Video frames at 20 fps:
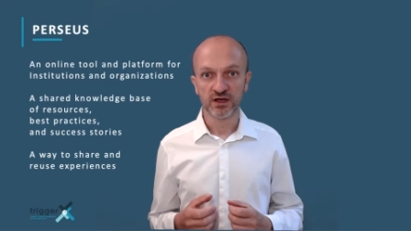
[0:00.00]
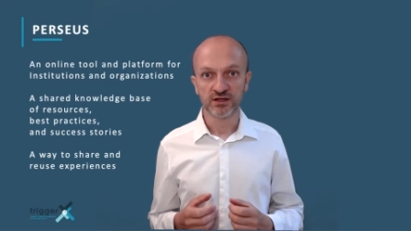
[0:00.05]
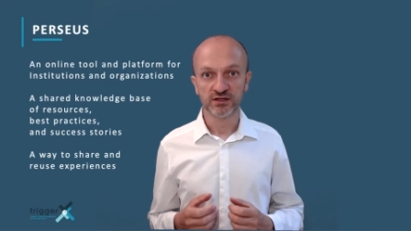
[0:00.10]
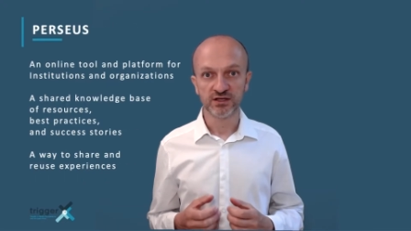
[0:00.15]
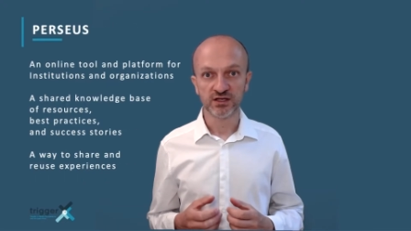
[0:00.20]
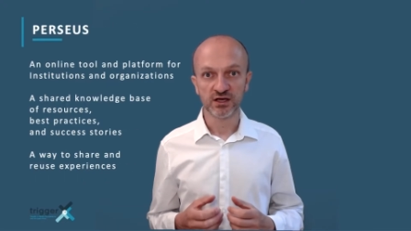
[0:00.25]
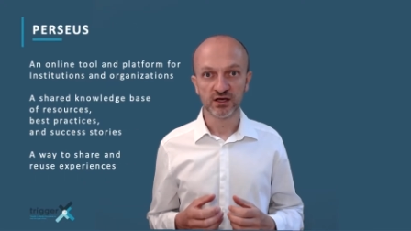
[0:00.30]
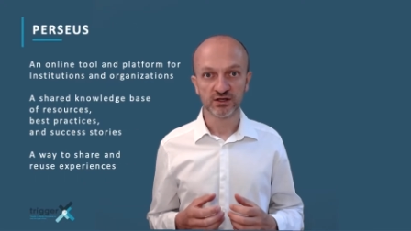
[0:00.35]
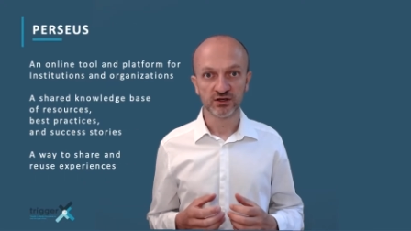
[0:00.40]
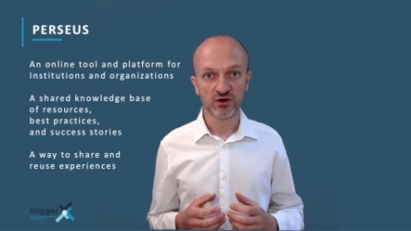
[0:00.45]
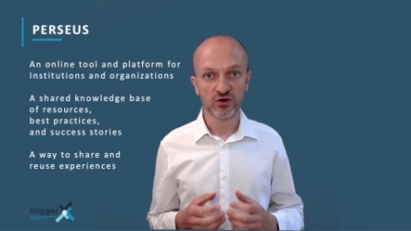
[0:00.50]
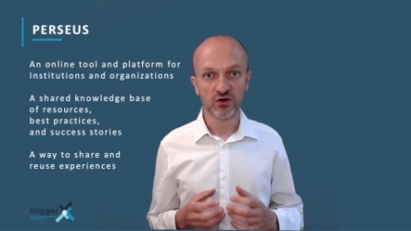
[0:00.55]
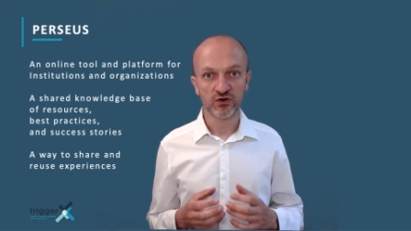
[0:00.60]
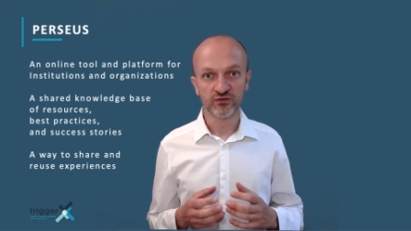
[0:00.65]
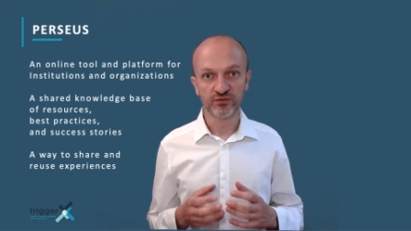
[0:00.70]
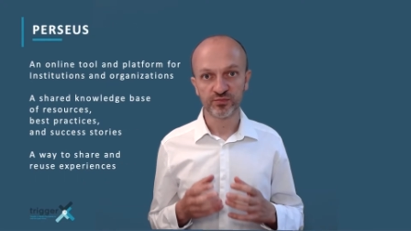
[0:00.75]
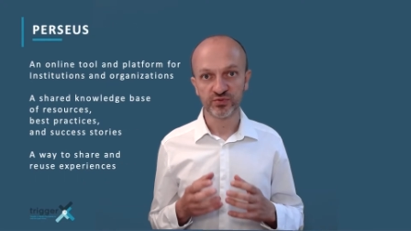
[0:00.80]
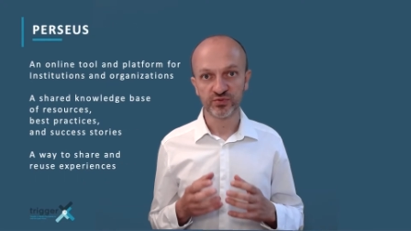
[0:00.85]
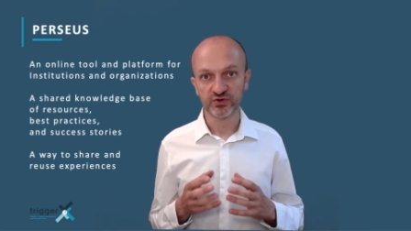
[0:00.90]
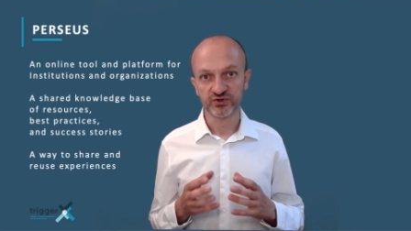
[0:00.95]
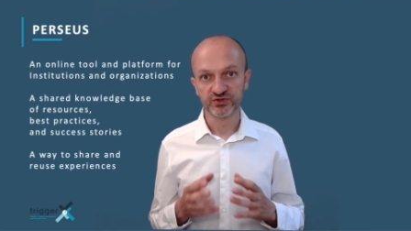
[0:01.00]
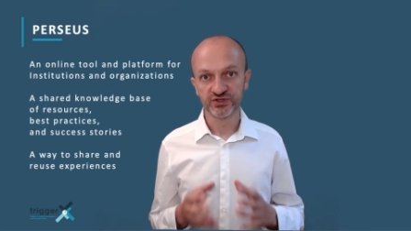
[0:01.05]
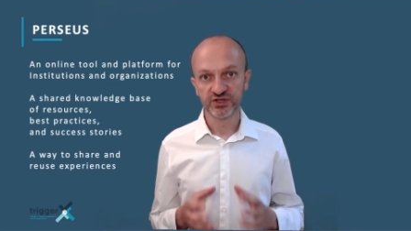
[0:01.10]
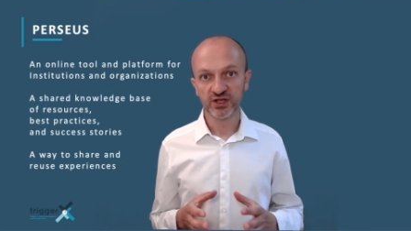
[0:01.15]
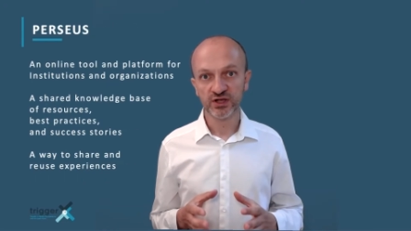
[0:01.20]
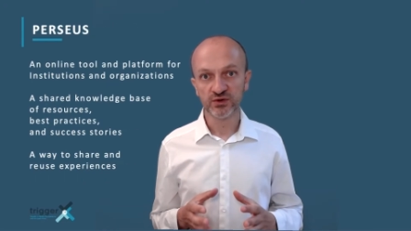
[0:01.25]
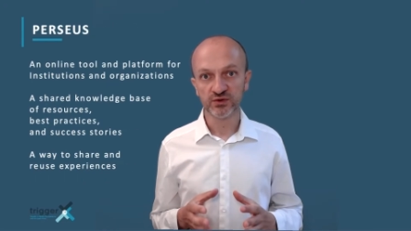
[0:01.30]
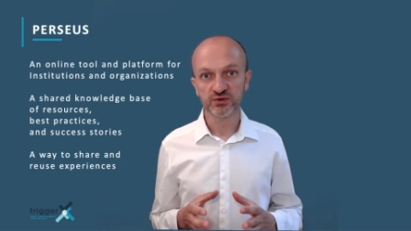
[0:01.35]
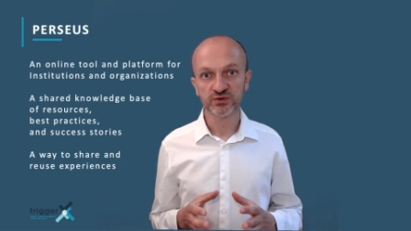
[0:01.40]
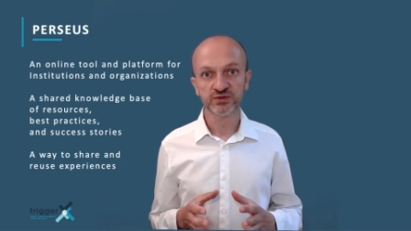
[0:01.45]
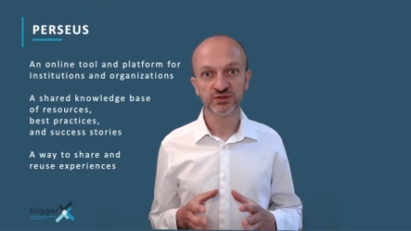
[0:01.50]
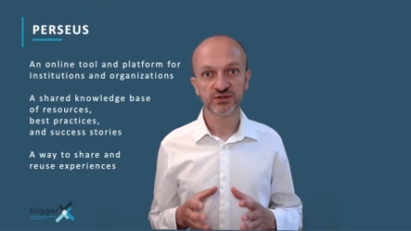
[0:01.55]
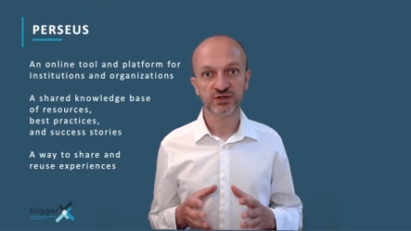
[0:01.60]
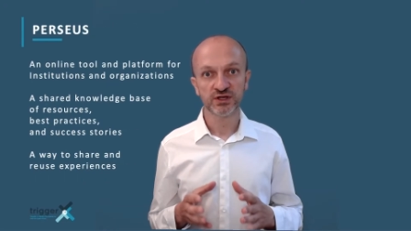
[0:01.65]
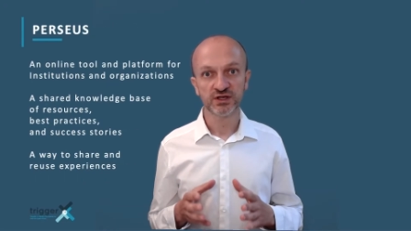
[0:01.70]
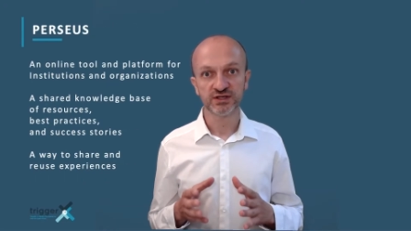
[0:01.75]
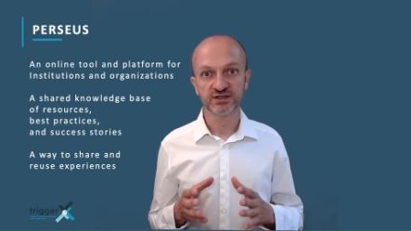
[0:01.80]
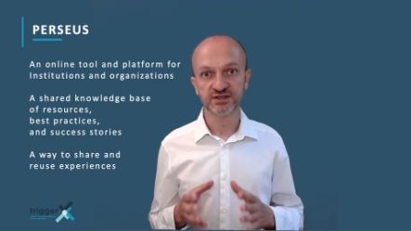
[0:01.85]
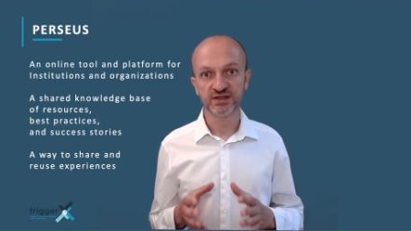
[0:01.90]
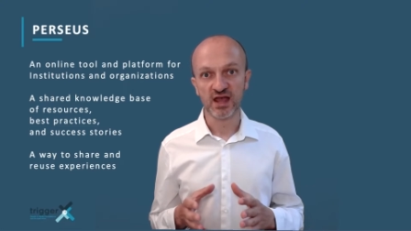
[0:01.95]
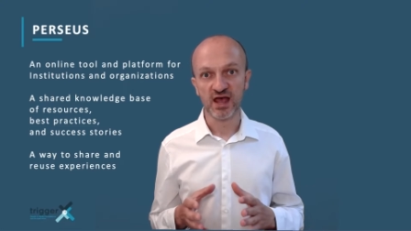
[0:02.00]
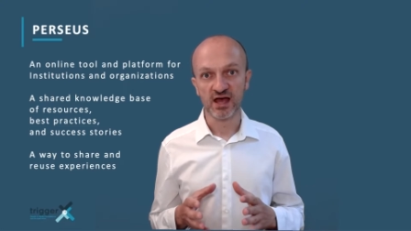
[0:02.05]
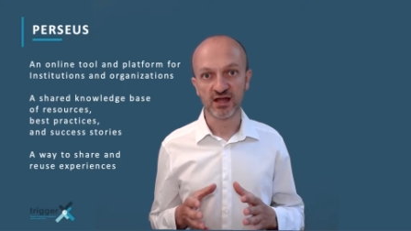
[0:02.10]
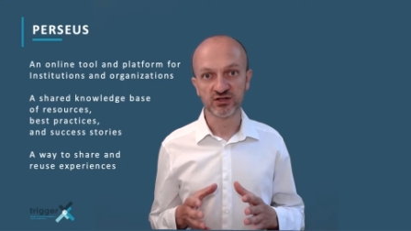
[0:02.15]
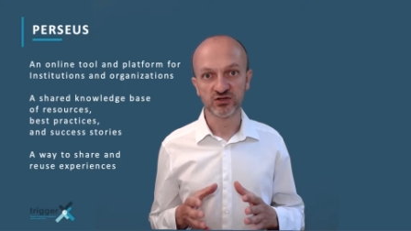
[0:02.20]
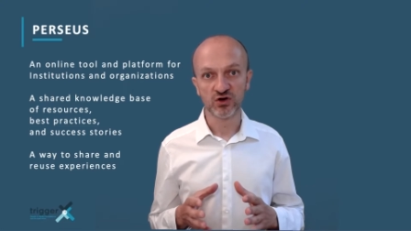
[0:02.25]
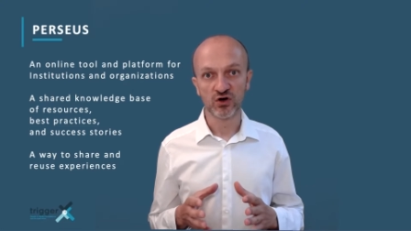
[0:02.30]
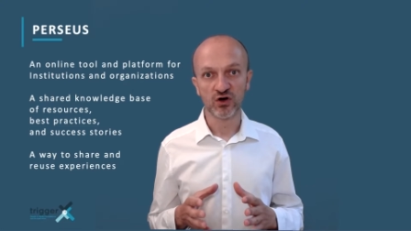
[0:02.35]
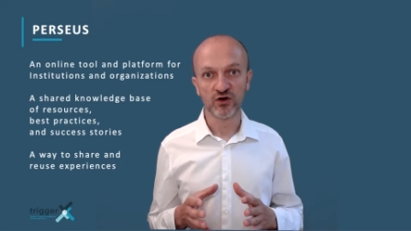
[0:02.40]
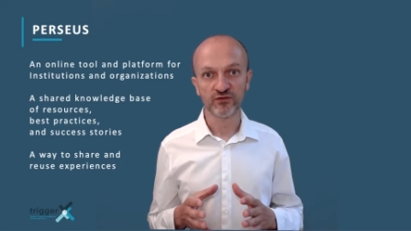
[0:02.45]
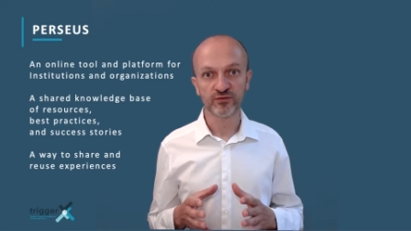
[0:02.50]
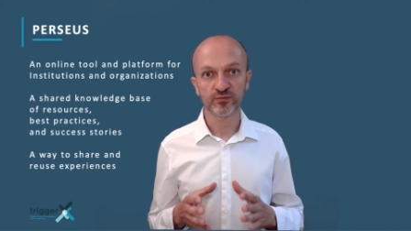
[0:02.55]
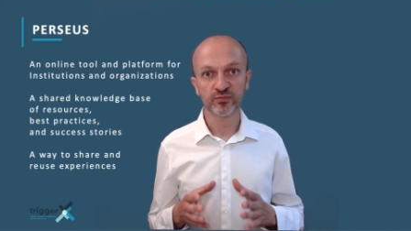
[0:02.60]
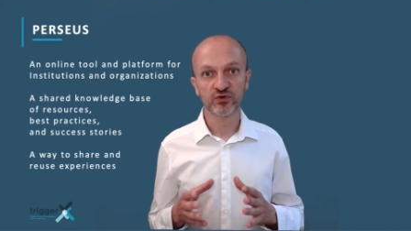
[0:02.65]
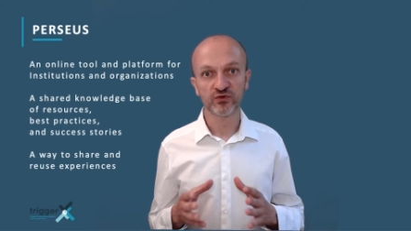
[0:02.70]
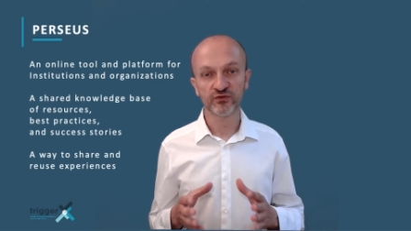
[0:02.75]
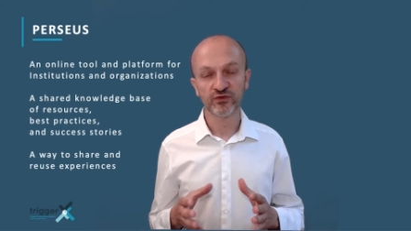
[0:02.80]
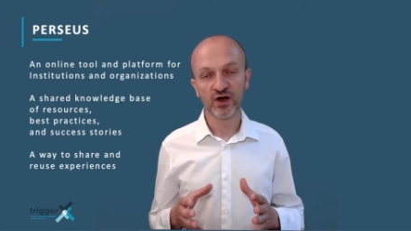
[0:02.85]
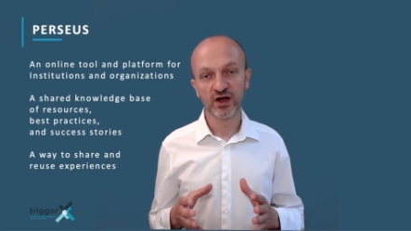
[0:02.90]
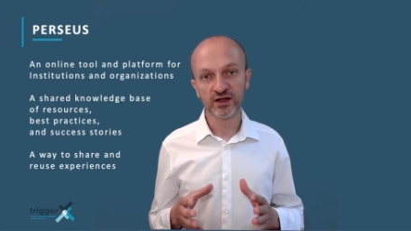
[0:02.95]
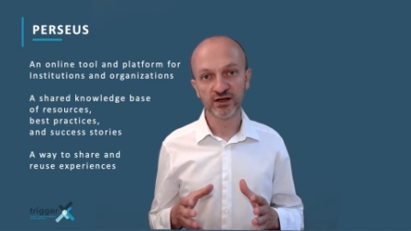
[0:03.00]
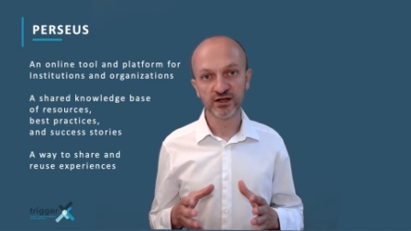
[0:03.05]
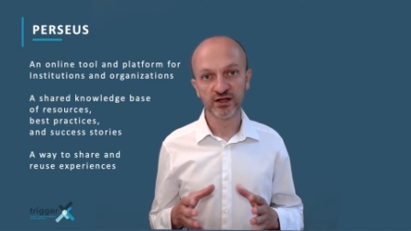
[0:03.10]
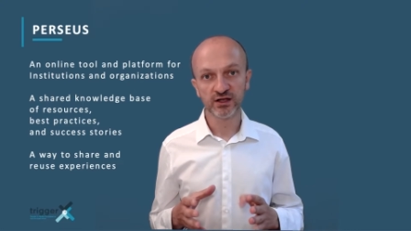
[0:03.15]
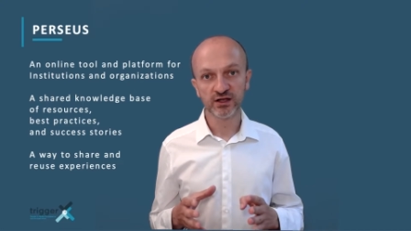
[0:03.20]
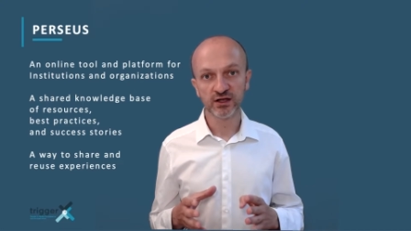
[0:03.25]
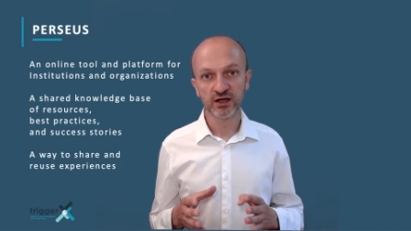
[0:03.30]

idea of Perseus is that of providing